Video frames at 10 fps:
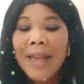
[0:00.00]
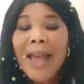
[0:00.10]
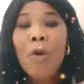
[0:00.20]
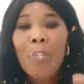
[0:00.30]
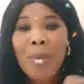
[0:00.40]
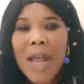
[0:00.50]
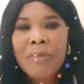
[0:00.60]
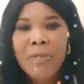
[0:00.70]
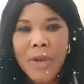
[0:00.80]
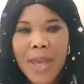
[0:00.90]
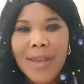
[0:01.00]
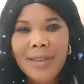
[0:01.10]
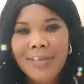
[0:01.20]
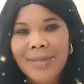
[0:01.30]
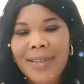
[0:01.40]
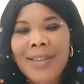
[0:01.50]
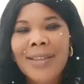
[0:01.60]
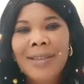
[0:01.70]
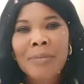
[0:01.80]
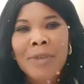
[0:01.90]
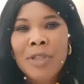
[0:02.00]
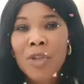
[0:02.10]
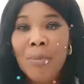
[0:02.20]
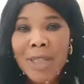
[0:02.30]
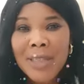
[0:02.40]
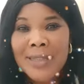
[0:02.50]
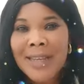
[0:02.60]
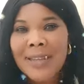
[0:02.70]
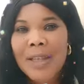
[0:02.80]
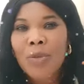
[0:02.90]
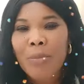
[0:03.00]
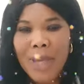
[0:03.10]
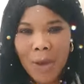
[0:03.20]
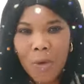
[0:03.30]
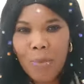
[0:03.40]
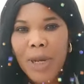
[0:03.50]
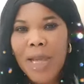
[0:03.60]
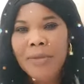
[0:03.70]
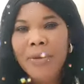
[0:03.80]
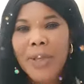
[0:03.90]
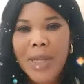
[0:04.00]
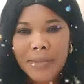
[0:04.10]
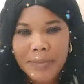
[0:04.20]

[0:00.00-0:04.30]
I go plan for you. Somebody said that to me. I go plan for you.